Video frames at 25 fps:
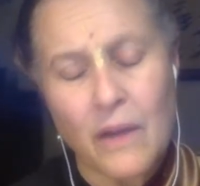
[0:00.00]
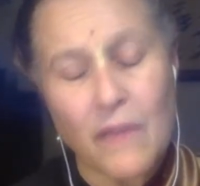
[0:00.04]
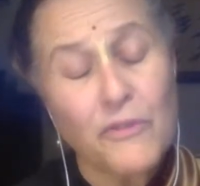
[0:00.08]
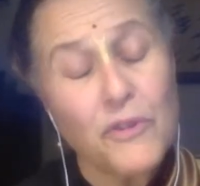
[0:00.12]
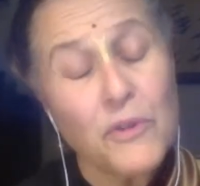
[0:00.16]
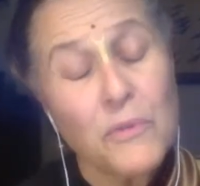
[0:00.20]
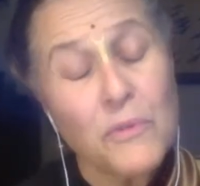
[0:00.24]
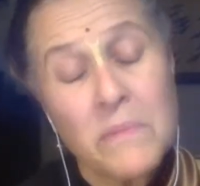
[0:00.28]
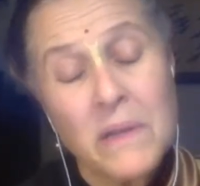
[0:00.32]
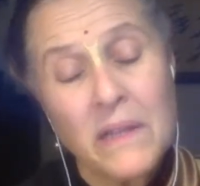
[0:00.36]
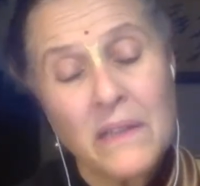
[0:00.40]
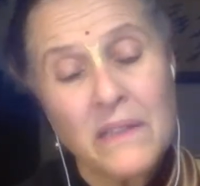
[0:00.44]

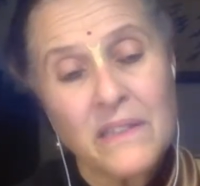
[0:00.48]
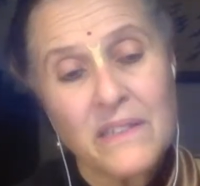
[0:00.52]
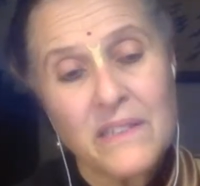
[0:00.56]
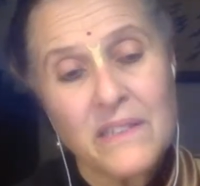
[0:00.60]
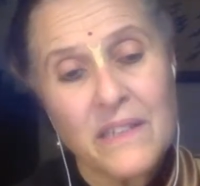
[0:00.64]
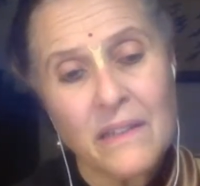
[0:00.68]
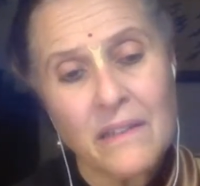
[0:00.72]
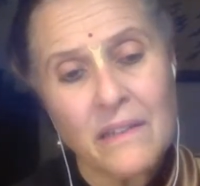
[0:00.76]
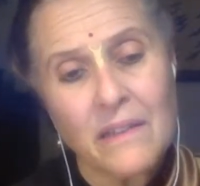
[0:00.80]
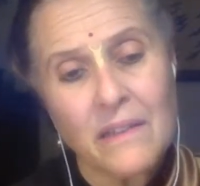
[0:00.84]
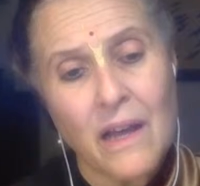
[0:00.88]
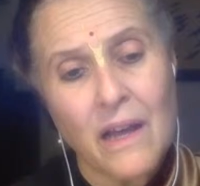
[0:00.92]

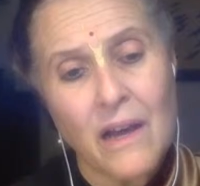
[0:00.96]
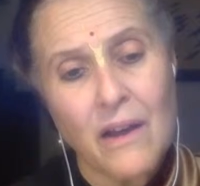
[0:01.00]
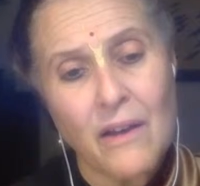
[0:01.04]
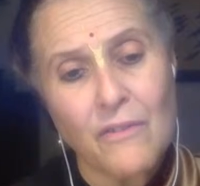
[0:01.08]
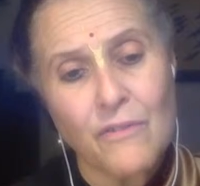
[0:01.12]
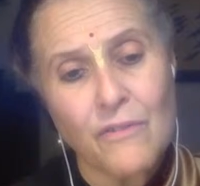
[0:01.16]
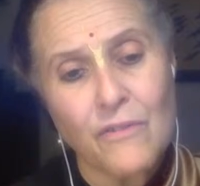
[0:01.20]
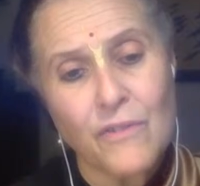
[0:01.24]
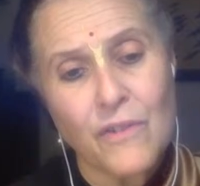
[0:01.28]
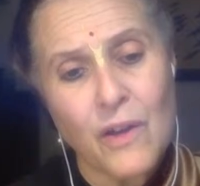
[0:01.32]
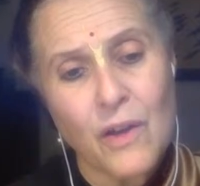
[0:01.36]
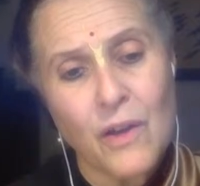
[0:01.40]
humility and
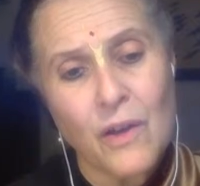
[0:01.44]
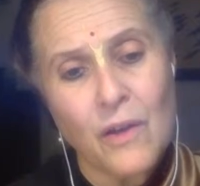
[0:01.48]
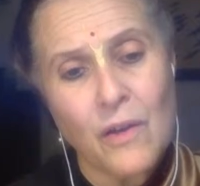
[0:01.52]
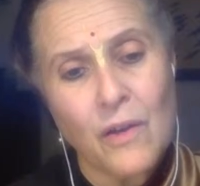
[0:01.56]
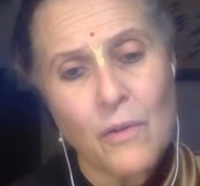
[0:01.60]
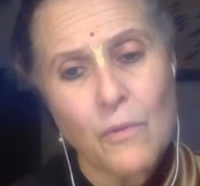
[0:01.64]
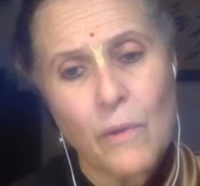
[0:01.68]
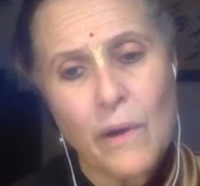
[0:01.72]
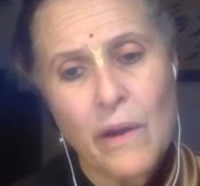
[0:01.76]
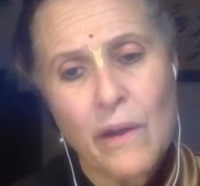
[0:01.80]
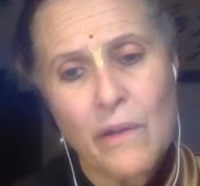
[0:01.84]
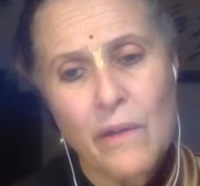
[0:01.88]
love,
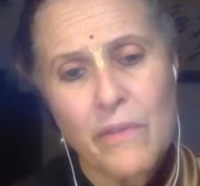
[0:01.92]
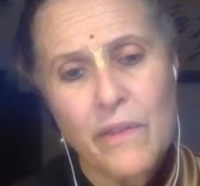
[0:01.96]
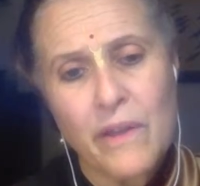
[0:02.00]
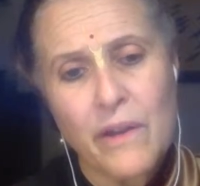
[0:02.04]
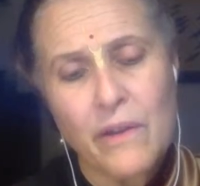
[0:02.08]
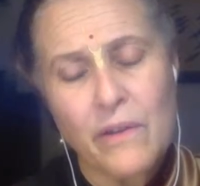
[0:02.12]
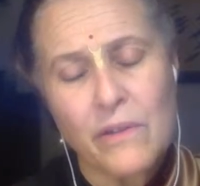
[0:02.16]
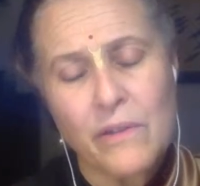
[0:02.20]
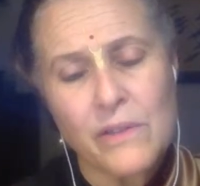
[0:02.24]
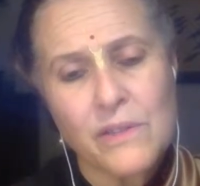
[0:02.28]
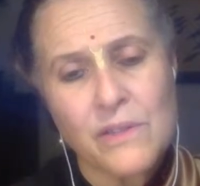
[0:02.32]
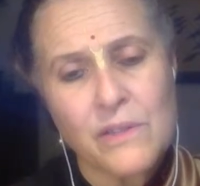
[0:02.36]
where
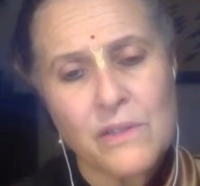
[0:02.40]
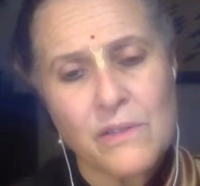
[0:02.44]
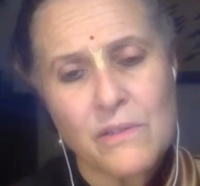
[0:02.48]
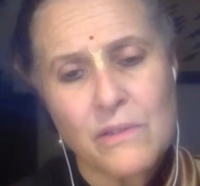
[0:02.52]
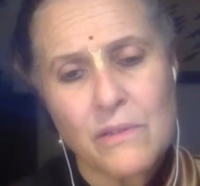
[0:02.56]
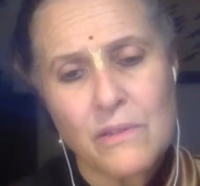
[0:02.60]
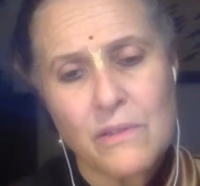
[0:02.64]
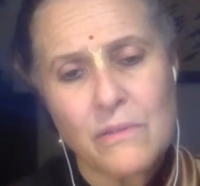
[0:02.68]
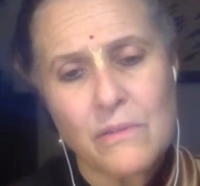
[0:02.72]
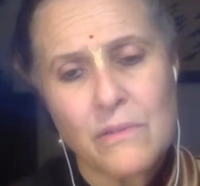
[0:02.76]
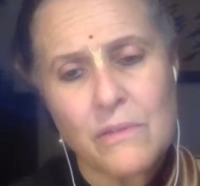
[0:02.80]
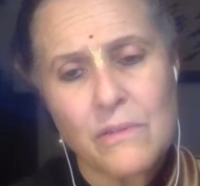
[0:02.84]
there's
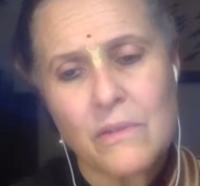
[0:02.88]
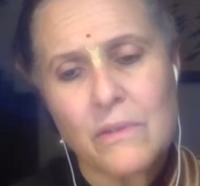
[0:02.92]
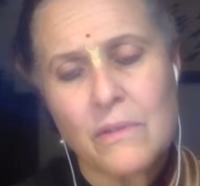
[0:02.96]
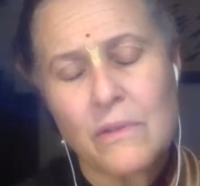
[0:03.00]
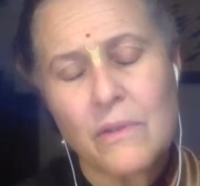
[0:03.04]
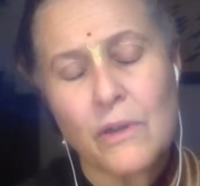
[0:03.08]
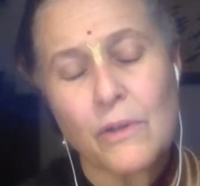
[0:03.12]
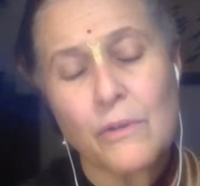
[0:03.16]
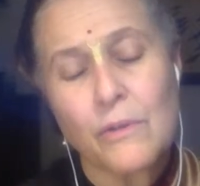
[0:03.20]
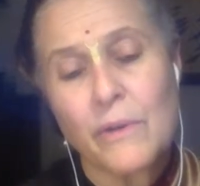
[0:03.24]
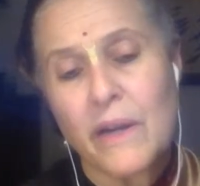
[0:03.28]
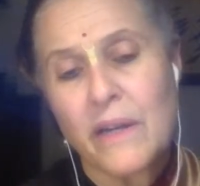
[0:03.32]

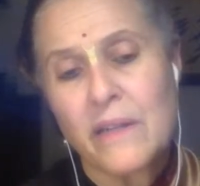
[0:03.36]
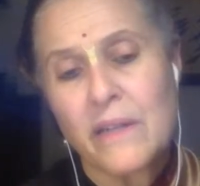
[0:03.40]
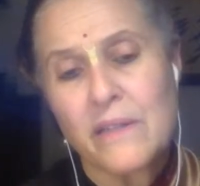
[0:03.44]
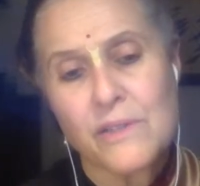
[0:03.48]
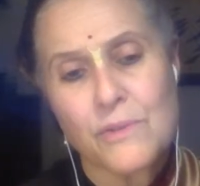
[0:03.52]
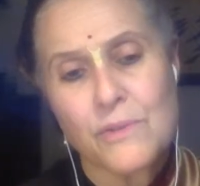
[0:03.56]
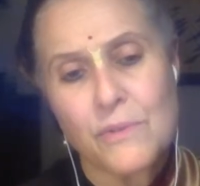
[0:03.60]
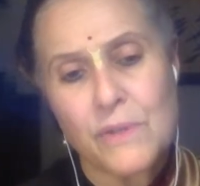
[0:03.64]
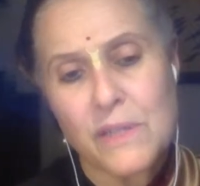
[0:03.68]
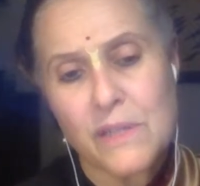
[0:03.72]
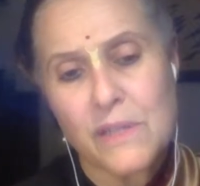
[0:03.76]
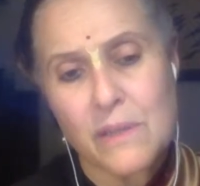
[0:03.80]
the
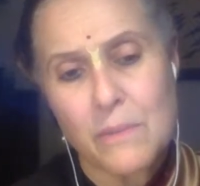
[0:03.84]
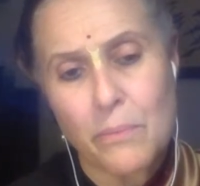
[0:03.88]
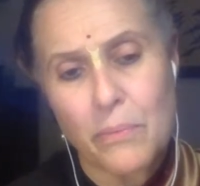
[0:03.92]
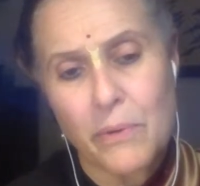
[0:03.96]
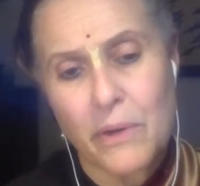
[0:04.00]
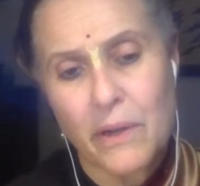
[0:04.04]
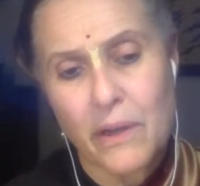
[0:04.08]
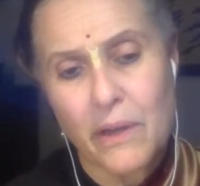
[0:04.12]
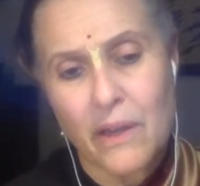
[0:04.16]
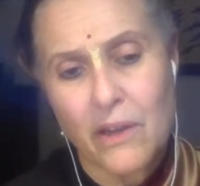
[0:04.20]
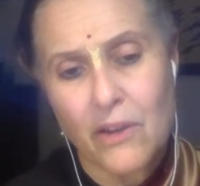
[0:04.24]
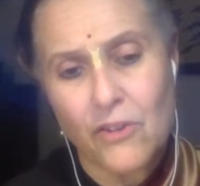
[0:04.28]
greatest
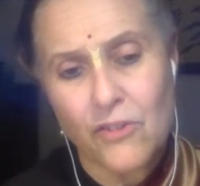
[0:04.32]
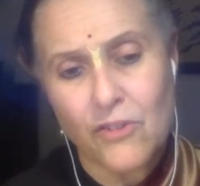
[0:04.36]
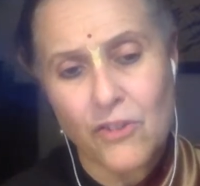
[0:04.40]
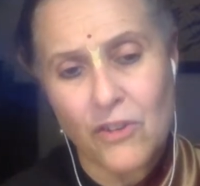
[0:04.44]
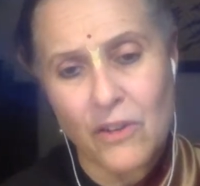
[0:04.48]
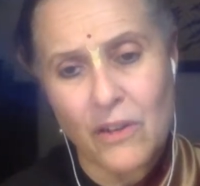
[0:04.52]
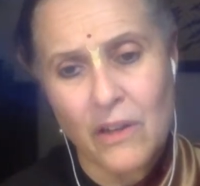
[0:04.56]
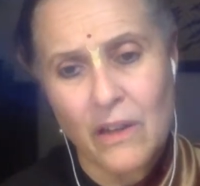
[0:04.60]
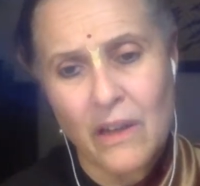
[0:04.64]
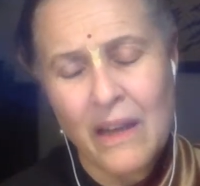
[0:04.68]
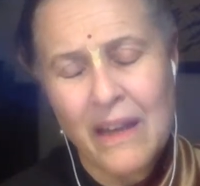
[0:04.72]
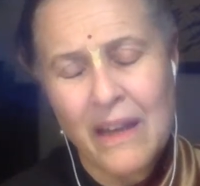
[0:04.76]

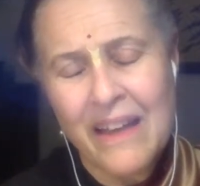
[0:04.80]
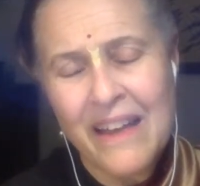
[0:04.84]
reciprocation.